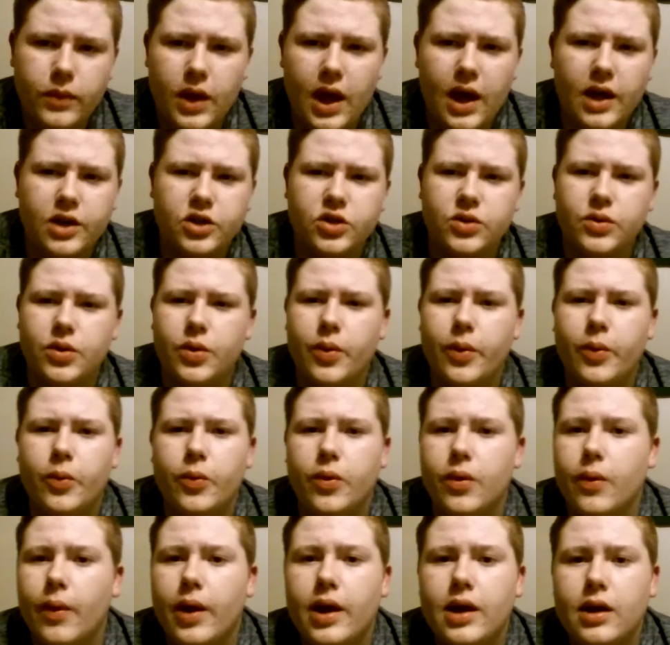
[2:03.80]
we
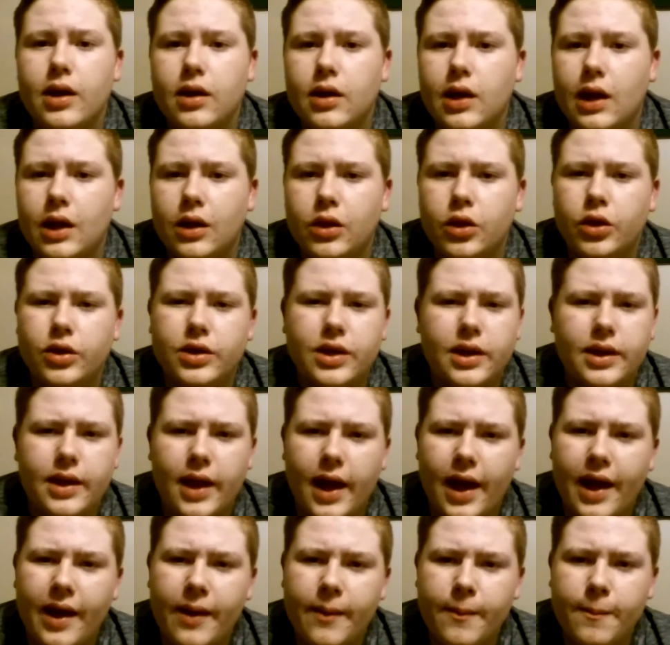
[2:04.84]
went and looked at
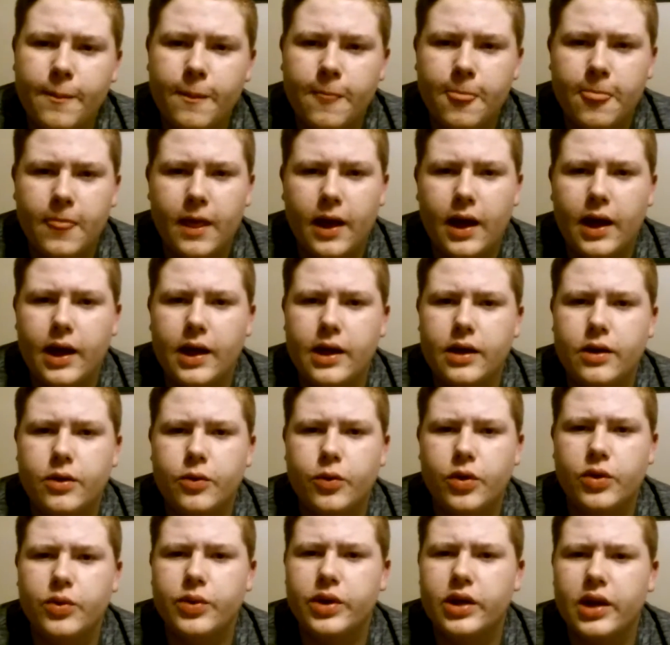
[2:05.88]
that, and
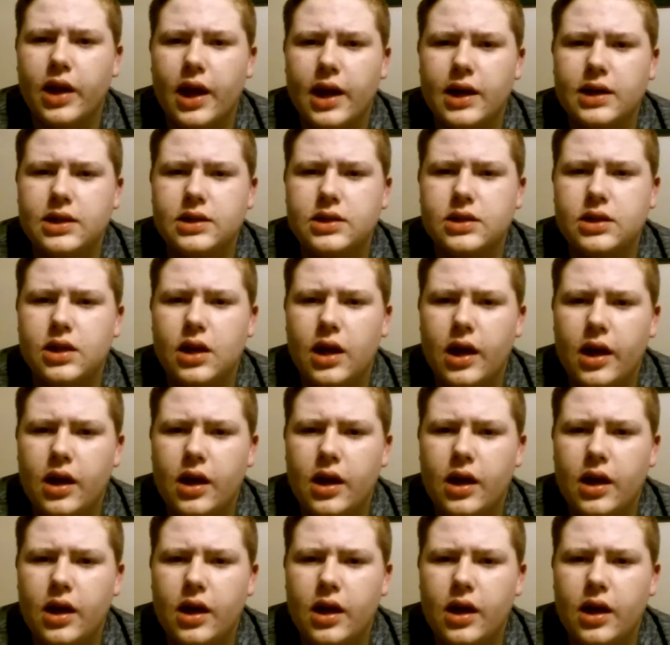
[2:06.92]
we realized,